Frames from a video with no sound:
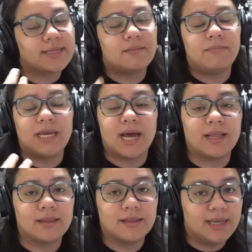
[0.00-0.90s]
I mean,
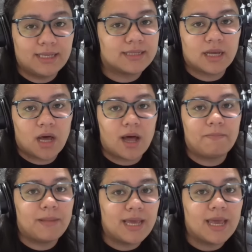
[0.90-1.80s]
at least it caught
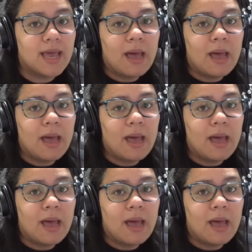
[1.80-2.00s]
me